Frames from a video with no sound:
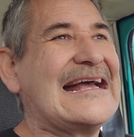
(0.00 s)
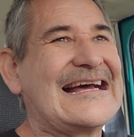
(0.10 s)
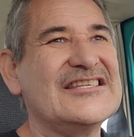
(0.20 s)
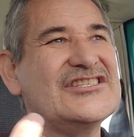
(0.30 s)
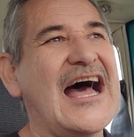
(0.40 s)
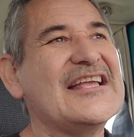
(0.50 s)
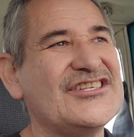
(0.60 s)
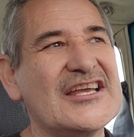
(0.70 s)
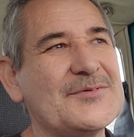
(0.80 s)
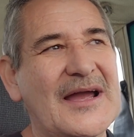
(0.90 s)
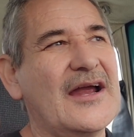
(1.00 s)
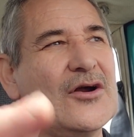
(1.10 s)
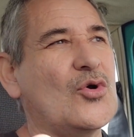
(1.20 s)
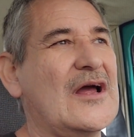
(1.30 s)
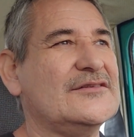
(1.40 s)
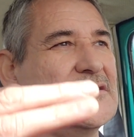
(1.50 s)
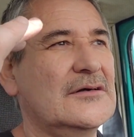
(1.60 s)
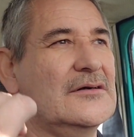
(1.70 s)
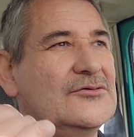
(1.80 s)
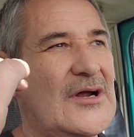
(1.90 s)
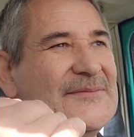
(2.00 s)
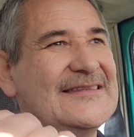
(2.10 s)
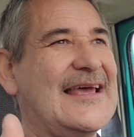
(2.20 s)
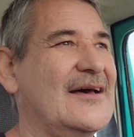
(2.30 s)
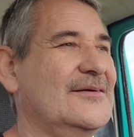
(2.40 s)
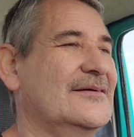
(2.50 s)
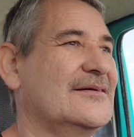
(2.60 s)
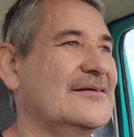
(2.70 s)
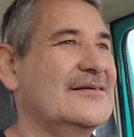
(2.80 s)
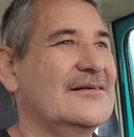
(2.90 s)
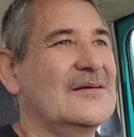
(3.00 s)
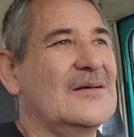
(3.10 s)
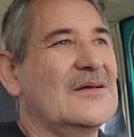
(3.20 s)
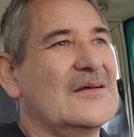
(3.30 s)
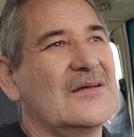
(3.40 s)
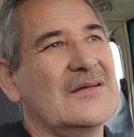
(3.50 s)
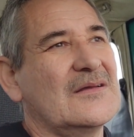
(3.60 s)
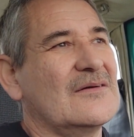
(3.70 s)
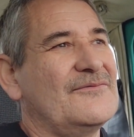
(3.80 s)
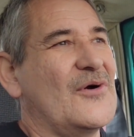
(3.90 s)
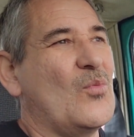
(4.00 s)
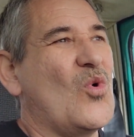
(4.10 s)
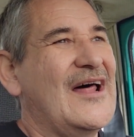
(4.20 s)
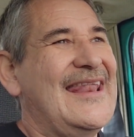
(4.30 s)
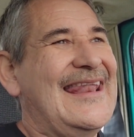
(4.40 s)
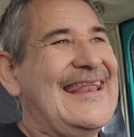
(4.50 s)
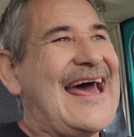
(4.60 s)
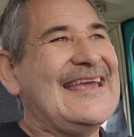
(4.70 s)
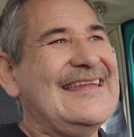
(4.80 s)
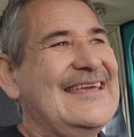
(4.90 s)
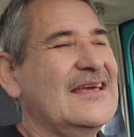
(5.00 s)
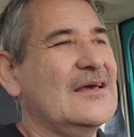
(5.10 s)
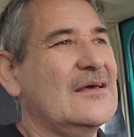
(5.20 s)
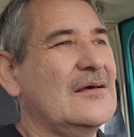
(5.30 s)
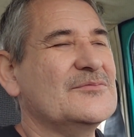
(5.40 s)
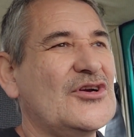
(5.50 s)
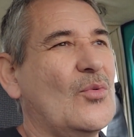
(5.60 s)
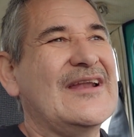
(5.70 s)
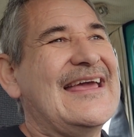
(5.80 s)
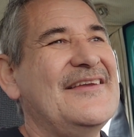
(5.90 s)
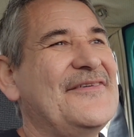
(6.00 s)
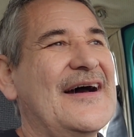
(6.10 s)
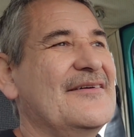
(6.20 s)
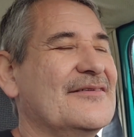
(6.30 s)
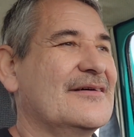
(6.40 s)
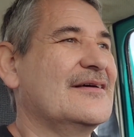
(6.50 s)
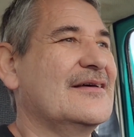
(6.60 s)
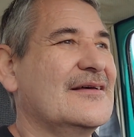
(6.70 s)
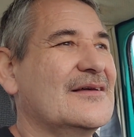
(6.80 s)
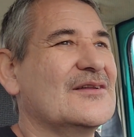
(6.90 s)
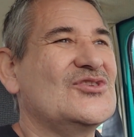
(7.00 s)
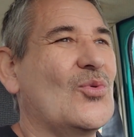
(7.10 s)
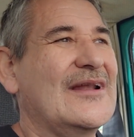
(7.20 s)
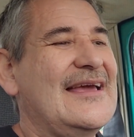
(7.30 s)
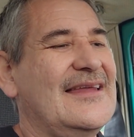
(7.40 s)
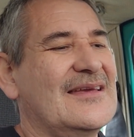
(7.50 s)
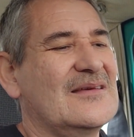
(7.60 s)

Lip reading: Because I changed my air corrector, dropped it down from 185 to 180.